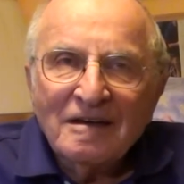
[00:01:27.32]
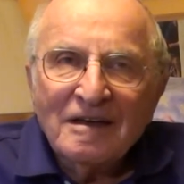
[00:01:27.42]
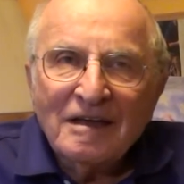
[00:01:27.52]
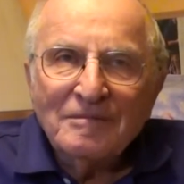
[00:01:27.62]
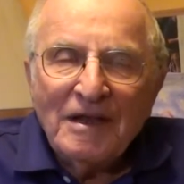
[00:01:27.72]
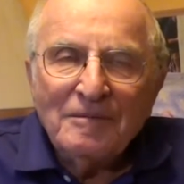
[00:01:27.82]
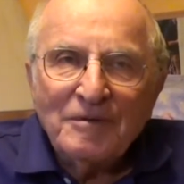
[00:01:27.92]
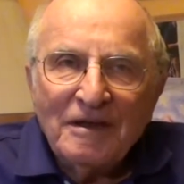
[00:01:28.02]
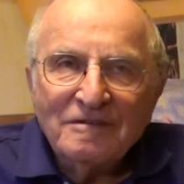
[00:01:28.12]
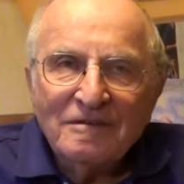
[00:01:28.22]
in many
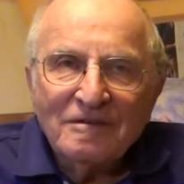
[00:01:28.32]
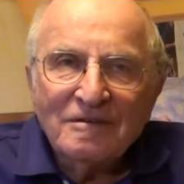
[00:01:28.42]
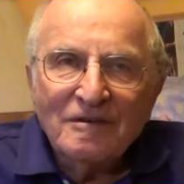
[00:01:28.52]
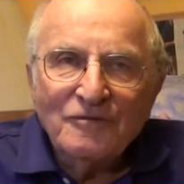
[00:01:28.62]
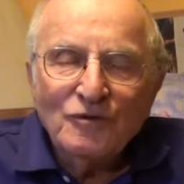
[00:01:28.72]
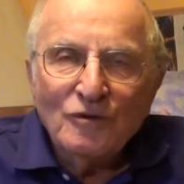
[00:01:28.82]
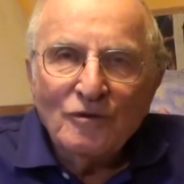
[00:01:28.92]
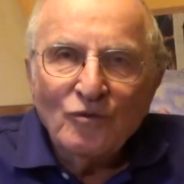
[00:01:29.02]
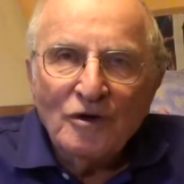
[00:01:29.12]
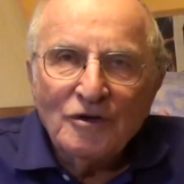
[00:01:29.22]
places the
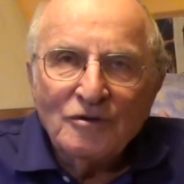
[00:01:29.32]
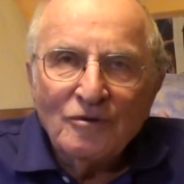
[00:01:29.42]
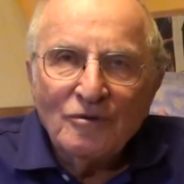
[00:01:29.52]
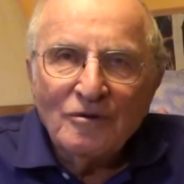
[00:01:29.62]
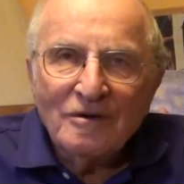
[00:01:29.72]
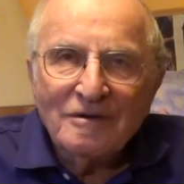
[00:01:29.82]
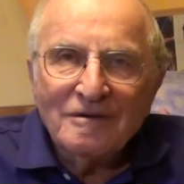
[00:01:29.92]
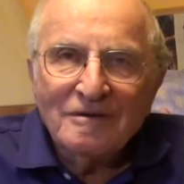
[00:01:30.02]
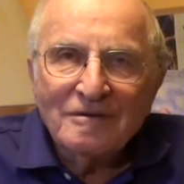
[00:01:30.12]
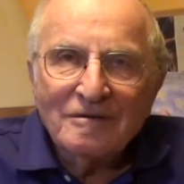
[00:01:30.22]
fuel wood
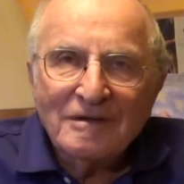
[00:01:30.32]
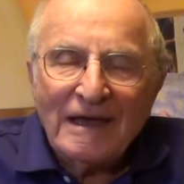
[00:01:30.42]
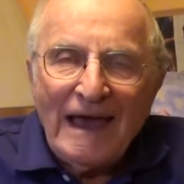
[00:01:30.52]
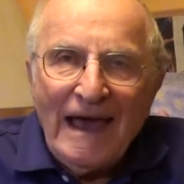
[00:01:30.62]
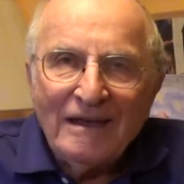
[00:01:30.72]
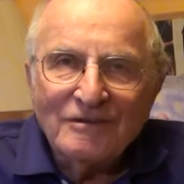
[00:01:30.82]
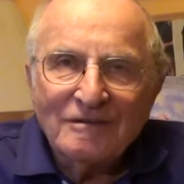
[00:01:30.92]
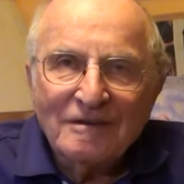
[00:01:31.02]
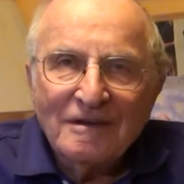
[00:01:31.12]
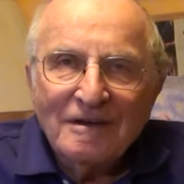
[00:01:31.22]
or the
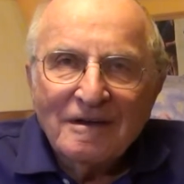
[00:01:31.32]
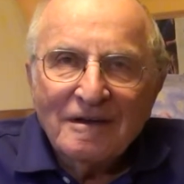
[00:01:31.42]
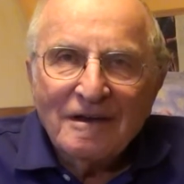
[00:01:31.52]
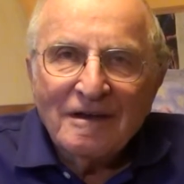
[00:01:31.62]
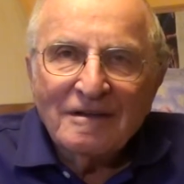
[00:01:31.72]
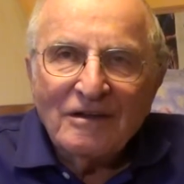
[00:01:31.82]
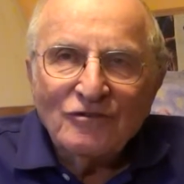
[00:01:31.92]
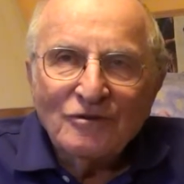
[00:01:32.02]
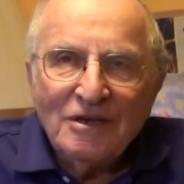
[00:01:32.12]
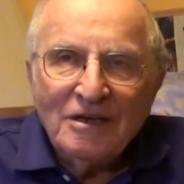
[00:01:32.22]
gas
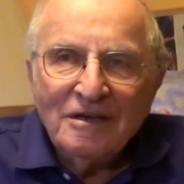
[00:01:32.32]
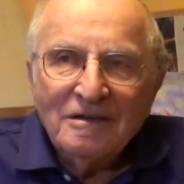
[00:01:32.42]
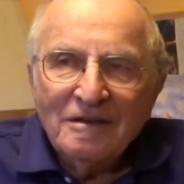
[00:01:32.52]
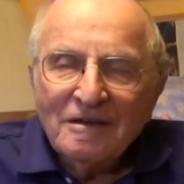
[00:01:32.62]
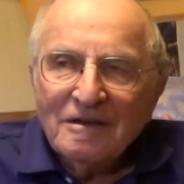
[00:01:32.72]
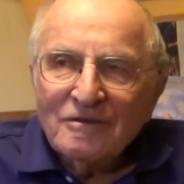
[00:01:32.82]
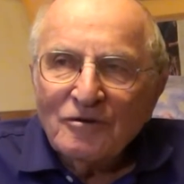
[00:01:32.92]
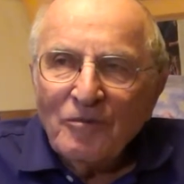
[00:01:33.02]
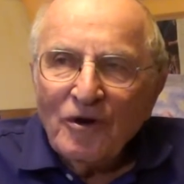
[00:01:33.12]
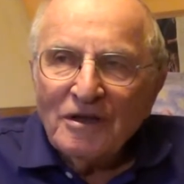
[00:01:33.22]
that you need
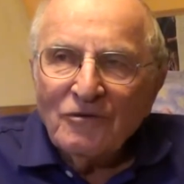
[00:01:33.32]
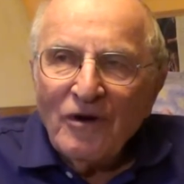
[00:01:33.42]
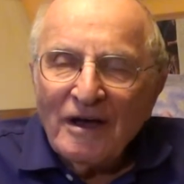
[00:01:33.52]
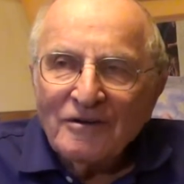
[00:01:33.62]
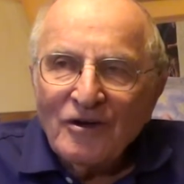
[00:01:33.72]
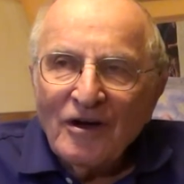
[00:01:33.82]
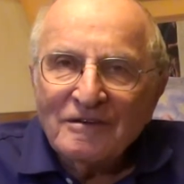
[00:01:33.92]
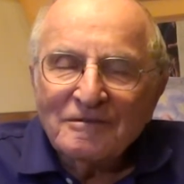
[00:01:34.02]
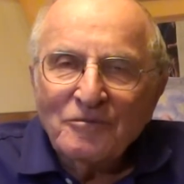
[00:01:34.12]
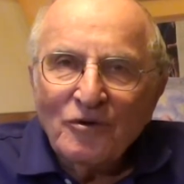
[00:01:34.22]
to boil the water
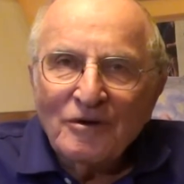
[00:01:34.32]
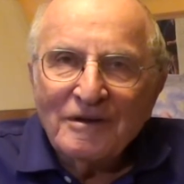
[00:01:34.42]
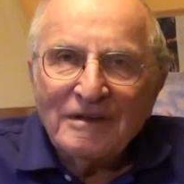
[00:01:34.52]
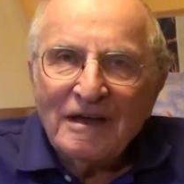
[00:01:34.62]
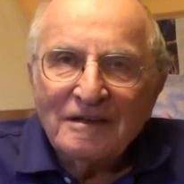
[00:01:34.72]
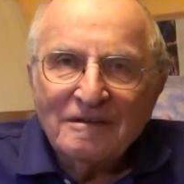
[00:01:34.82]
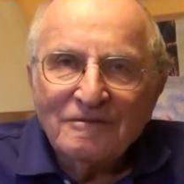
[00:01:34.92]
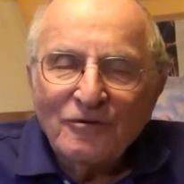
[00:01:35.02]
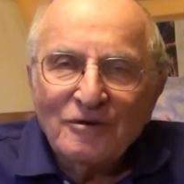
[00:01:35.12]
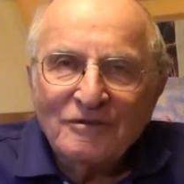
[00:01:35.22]
costs more than the
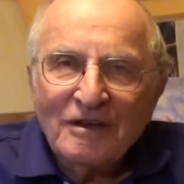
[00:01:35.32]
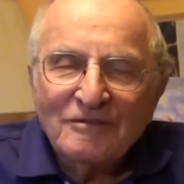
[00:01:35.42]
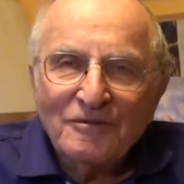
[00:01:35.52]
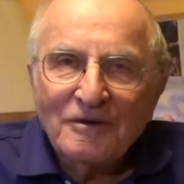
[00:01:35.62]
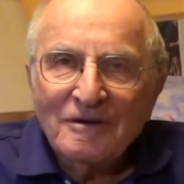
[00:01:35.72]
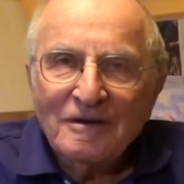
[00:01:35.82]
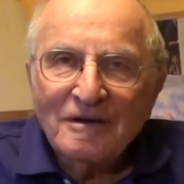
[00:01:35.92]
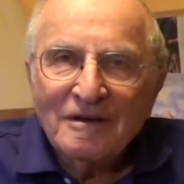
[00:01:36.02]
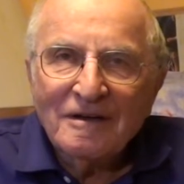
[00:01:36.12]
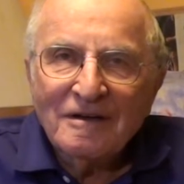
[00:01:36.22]
4 cents for
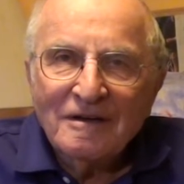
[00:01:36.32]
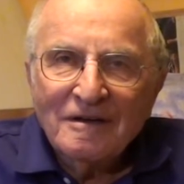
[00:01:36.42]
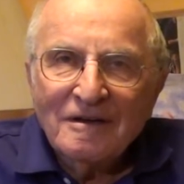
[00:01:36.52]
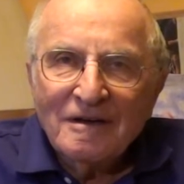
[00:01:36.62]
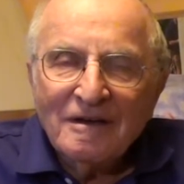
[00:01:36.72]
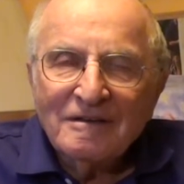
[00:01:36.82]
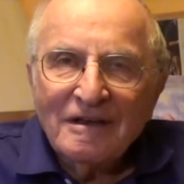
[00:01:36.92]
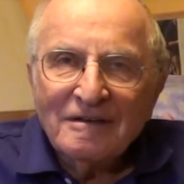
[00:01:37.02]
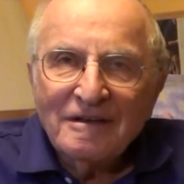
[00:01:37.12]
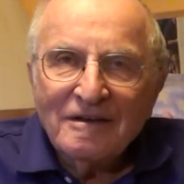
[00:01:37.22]
a
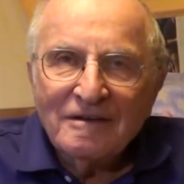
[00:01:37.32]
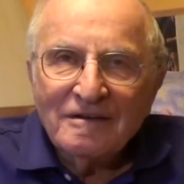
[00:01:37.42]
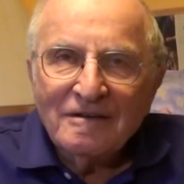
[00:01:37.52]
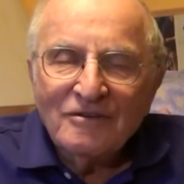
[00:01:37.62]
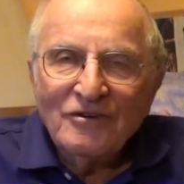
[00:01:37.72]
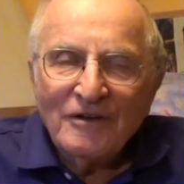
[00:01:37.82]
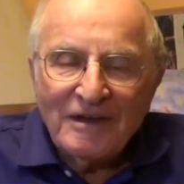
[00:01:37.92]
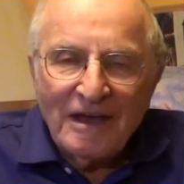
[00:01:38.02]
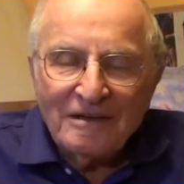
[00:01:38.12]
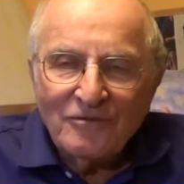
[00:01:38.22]
10-liter jerry
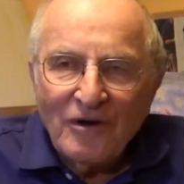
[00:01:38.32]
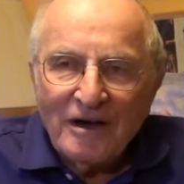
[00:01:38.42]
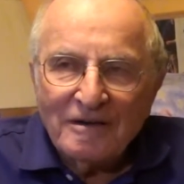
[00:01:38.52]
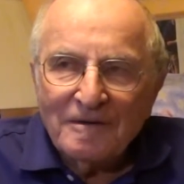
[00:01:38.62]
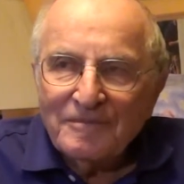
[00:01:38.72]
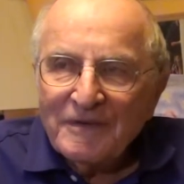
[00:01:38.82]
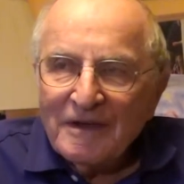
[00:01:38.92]
can of water.